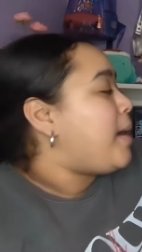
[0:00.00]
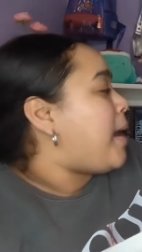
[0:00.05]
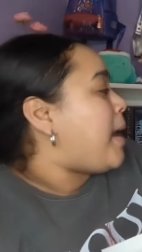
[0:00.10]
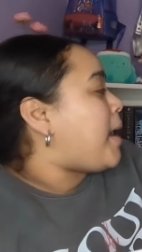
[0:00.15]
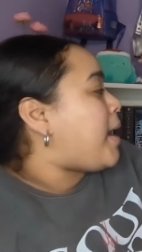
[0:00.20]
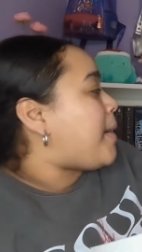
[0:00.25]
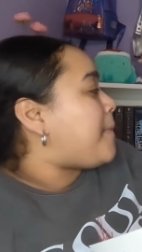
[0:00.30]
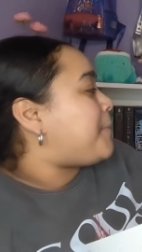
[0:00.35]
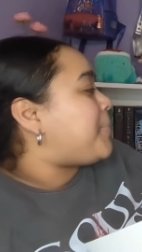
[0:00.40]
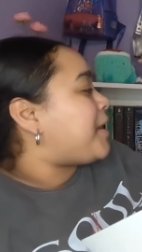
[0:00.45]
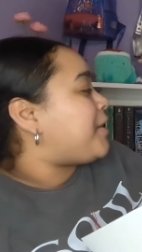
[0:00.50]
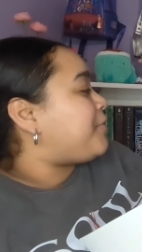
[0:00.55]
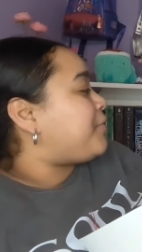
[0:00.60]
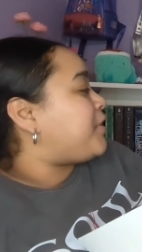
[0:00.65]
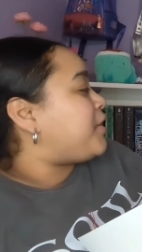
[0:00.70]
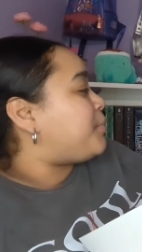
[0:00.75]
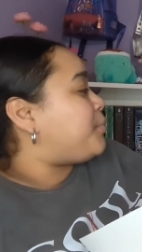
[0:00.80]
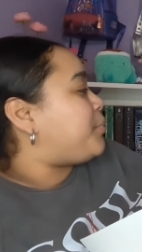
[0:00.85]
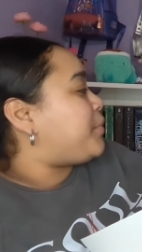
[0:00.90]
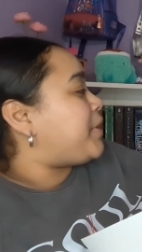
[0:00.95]
Um, but I feel
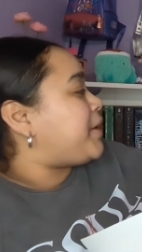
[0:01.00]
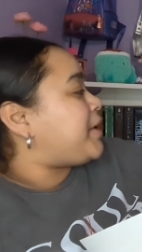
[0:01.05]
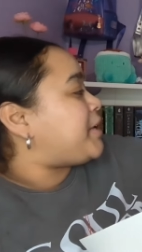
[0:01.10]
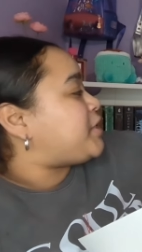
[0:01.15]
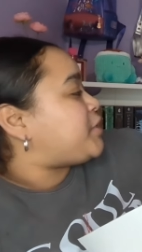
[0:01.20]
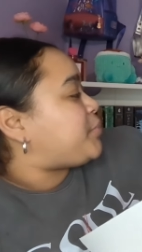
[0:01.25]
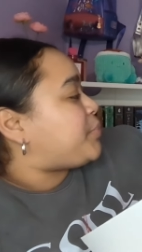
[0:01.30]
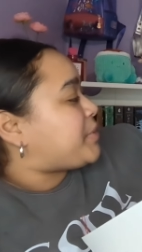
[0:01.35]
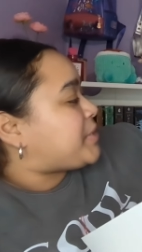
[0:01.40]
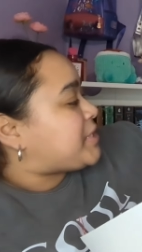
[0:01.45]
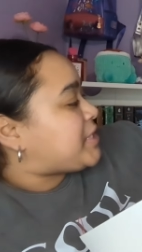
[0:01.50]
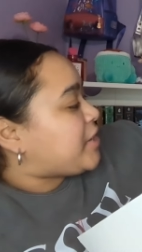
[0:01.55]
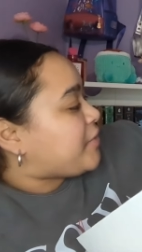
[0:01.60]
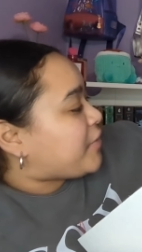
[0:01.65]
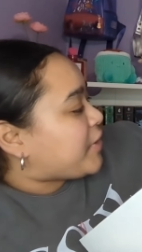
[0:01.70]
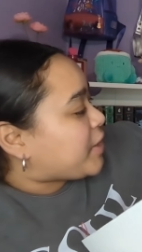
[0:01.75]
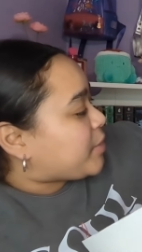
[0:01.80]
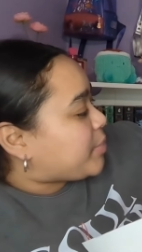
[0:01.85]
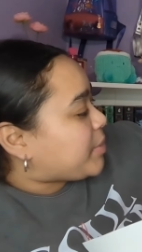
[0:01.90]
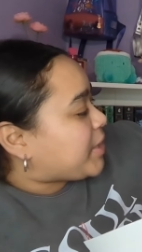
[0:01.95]
like pretty is
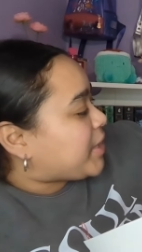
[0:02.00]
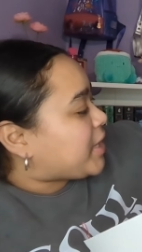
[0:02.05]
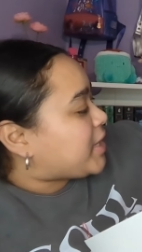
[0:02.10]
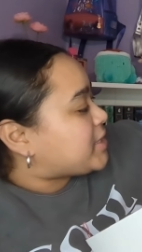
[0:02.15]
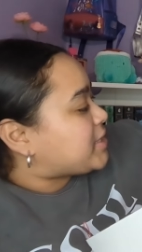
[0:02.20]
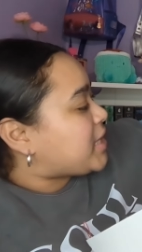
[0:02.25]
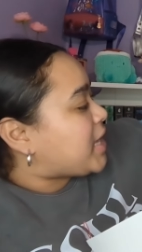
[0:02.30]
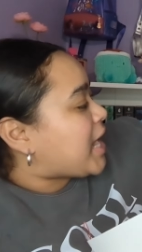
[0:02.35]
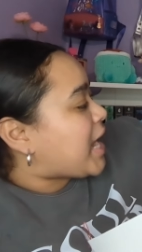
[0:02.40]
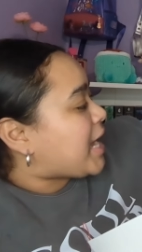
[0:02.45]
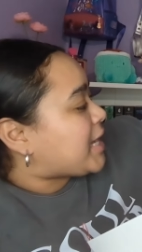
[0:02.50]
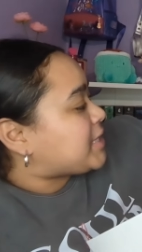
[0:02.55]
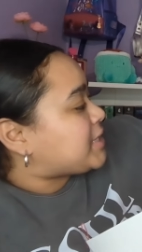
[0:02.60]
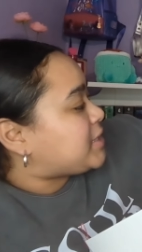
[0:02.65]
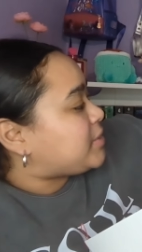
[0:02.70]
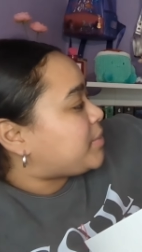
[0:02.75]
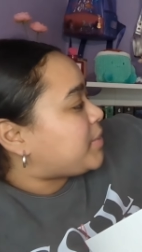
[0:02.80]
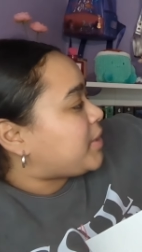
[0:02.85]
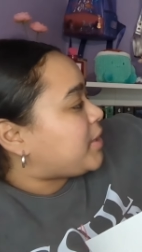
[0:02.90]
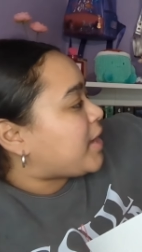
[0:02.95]
specific because it has
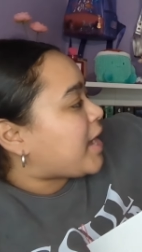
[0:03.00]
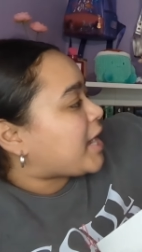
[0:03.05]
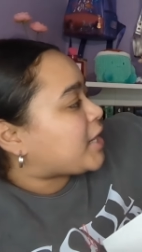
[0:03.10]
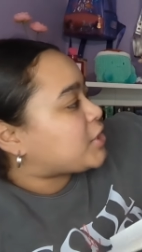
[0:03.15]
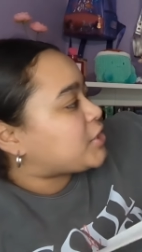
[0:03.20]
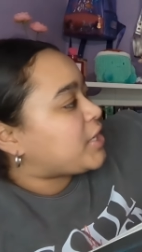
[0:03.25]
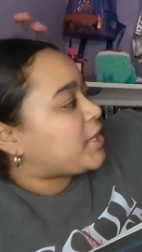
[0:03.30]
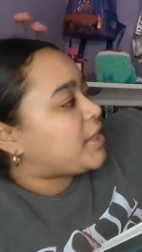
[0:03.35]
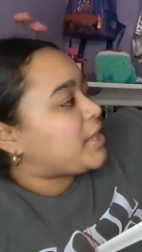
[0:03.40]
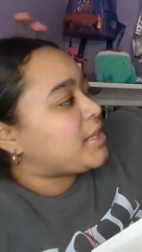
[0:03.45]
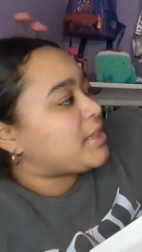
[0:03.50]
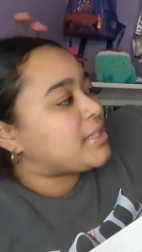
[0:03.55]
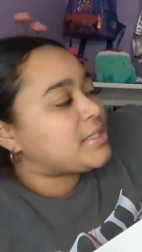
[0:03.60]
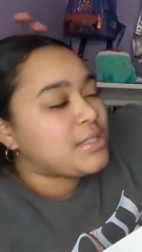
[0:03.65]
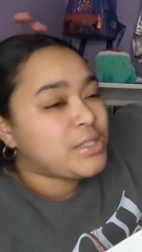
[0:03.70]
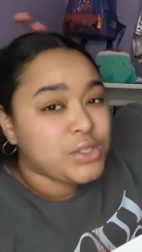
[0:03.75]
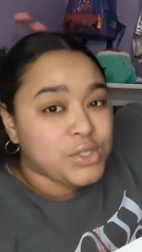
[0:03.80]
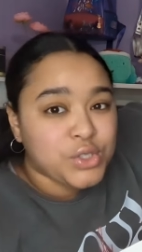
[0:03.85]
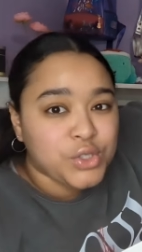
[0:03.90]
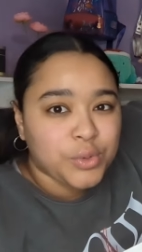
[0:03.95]
to be. Actually, I think this
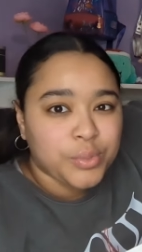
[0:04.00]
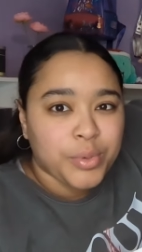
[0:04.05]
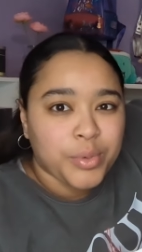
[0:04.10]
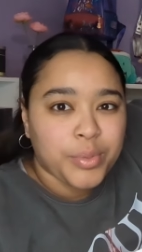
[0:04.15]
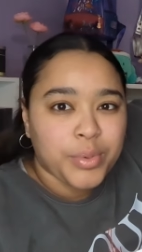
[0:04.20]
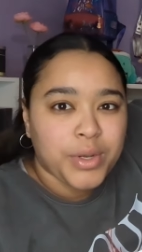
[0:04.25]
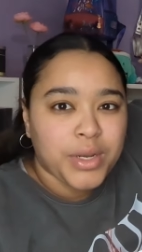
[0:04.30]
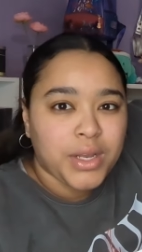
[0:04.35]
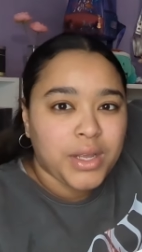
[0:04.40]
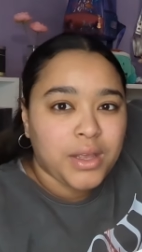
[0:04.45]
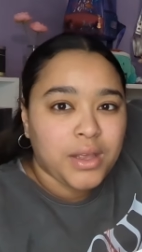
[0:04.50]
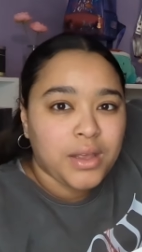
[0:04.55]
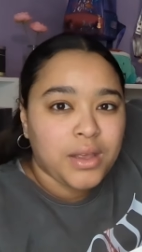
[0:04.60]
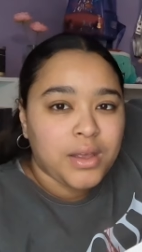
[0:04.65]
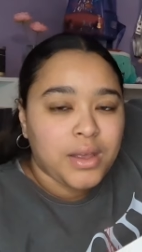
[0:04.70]
is super pretty.